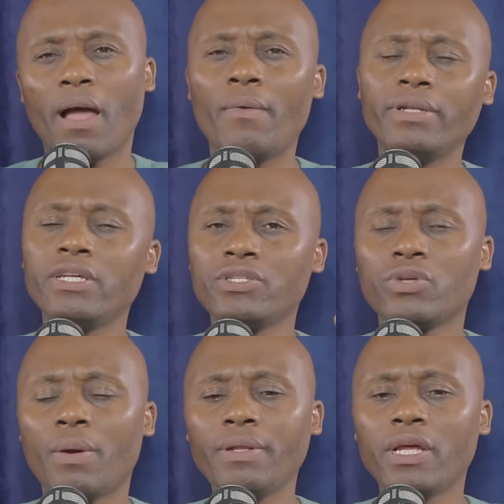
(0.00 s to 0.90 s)
I want us
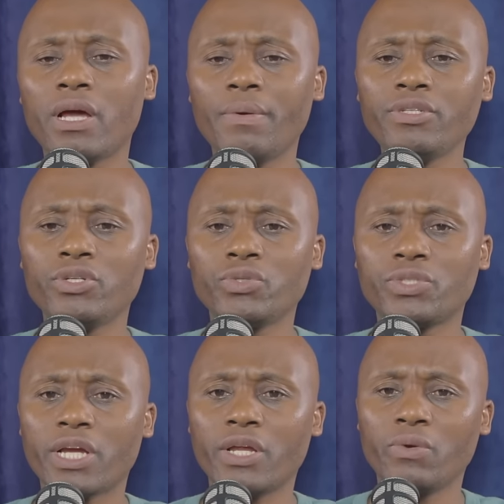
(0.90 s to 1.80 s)
to, I want, I want you
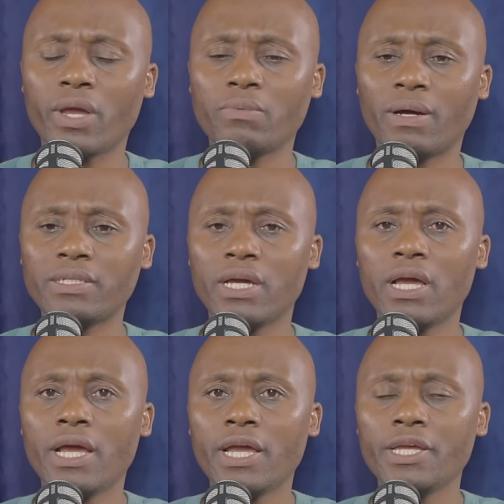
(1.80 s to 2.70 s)
to take a look at what
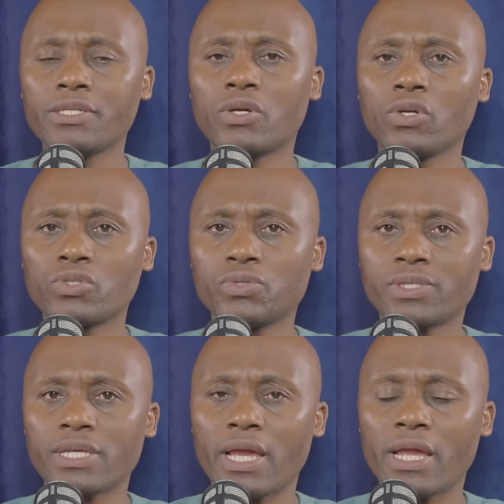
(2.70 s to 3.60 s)
he's got
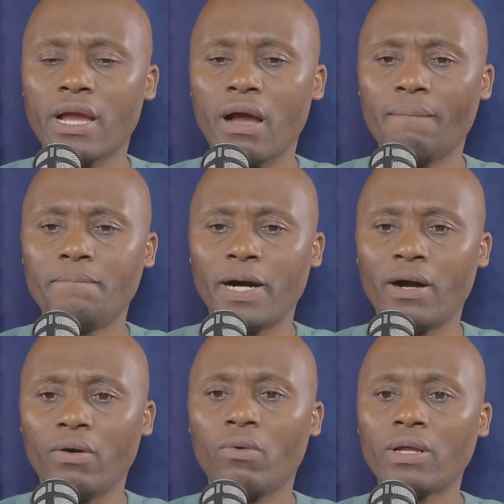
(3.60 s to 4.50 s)
to say
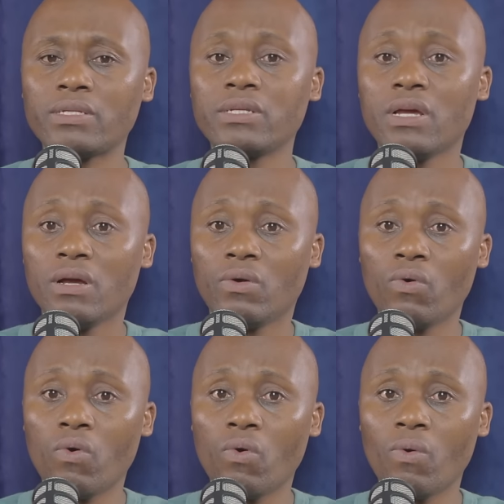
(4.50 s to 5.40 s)
about or what
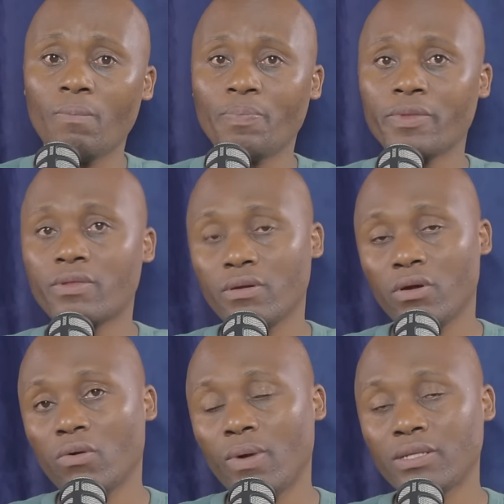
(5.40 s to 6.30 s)
um,
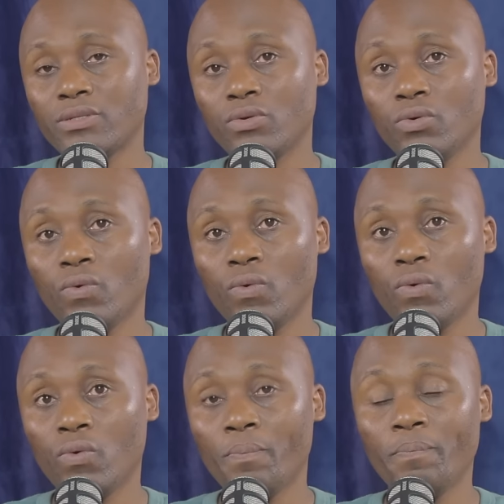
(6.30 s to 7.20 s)
the look what
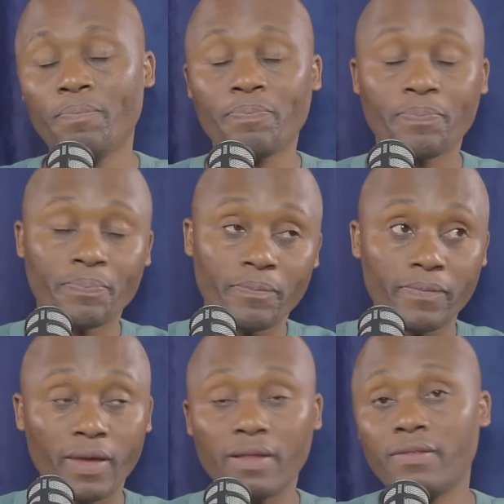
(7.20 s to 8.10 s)
um,
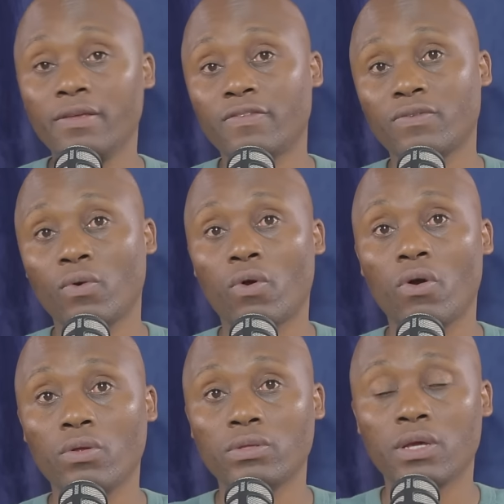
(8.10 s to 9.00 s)
these
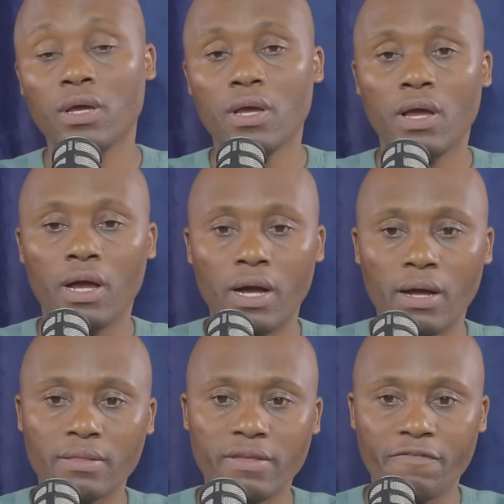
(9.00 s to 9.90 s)
so-called
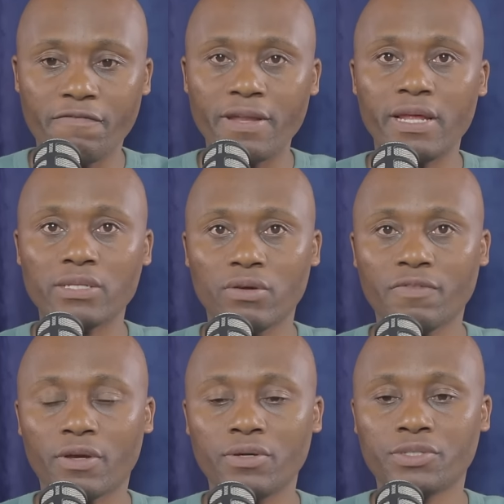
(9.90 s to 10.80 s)
uh, defenders
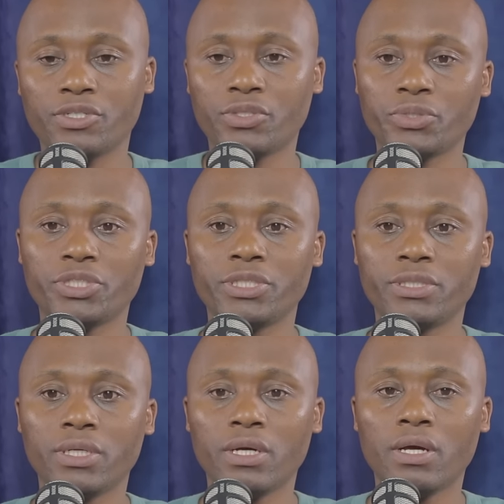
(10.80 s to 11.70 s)
of the constitution,